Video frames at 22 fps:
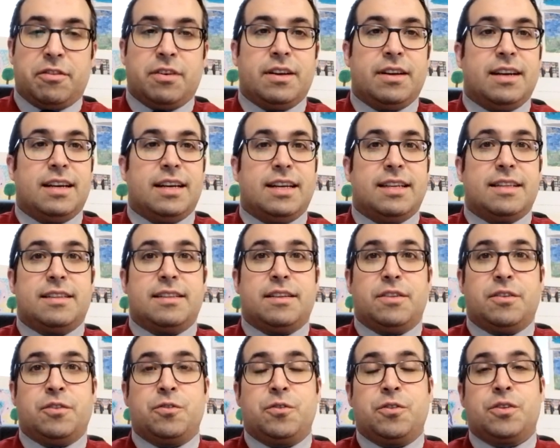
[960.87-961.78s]

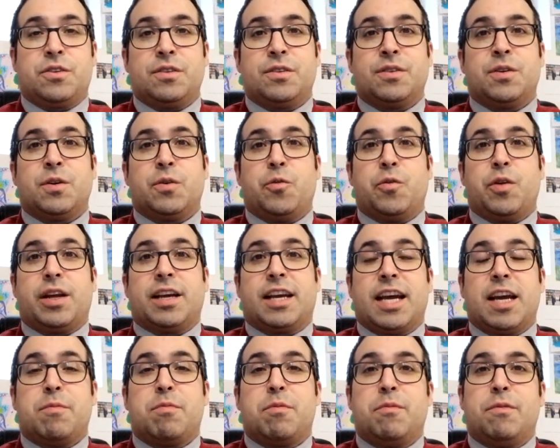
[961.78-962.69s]
institutions were
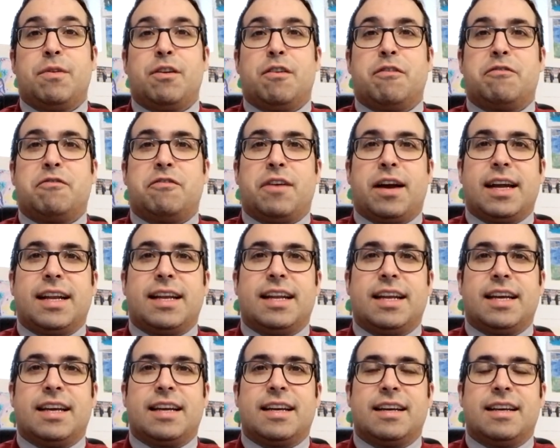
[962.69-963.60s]
capable of
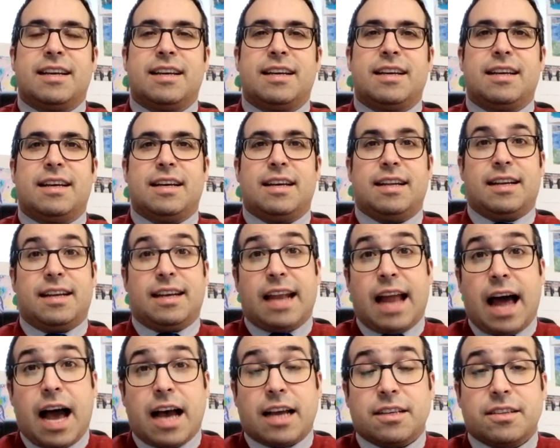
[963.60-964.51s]
finding at
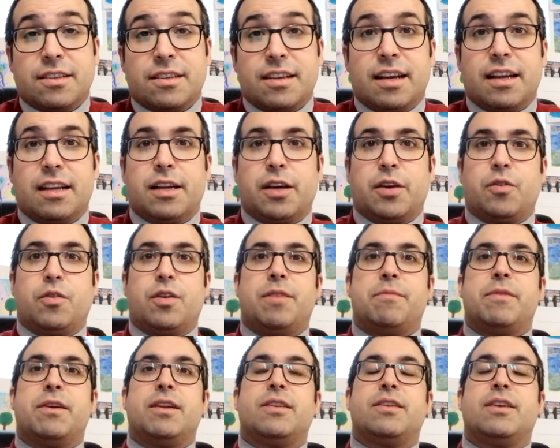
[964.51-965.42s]
last an
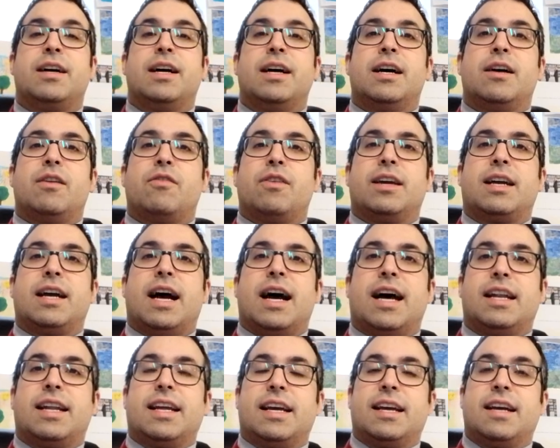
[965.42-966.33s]
agreement
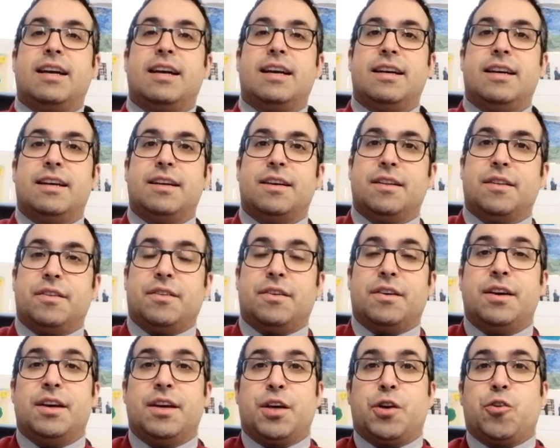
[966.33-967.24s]
regarding the
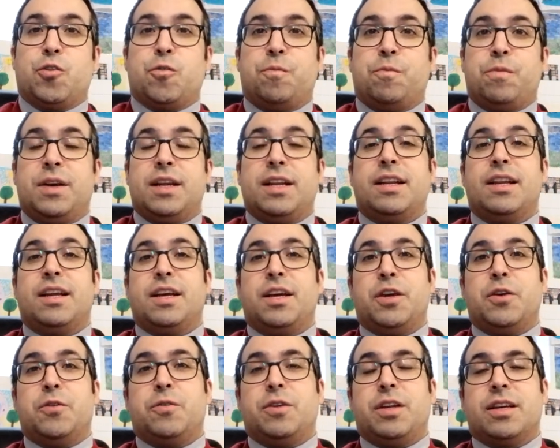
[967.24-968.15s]
European
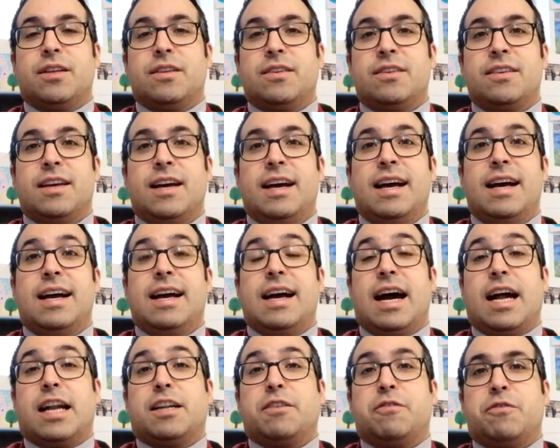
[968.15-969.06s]
Union's
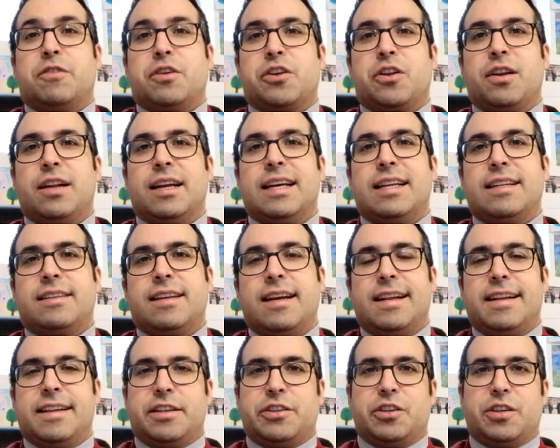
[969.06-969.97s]
Artificial
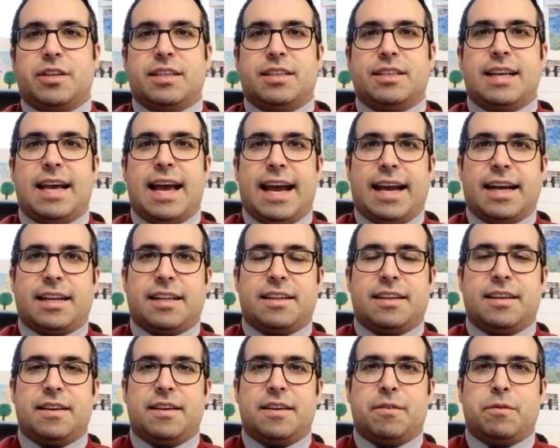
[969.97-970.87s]
Intelligence Act,
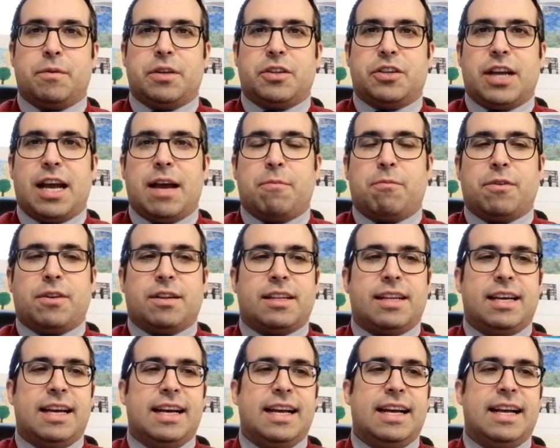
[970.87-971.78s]
which happened
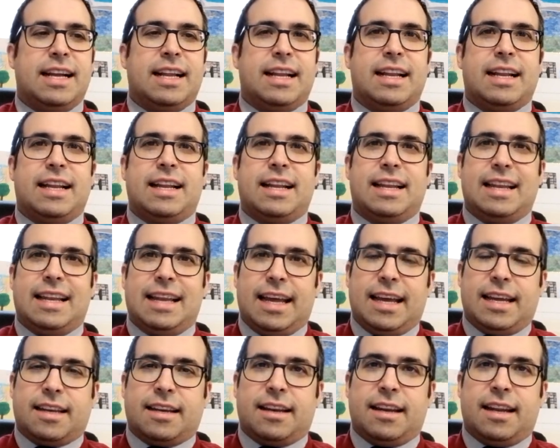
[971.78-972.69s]

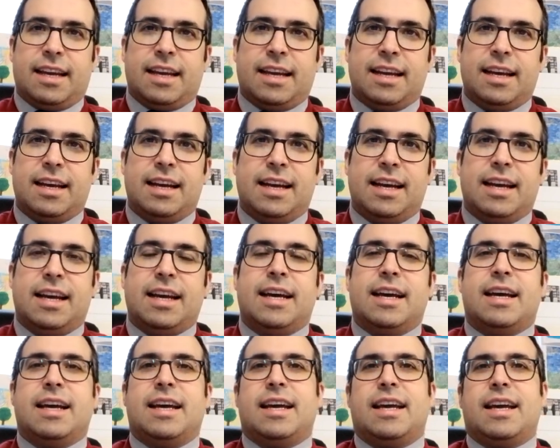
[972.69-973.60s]
lately
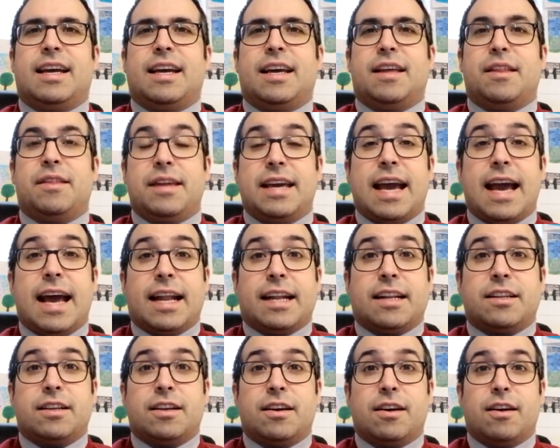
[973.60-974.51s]
in the
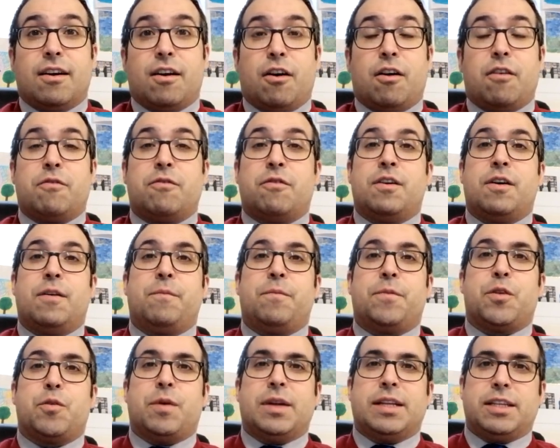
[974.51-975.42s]
end of
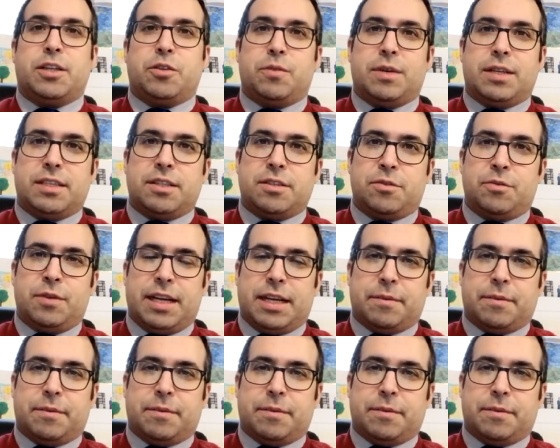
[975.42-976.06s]
2023.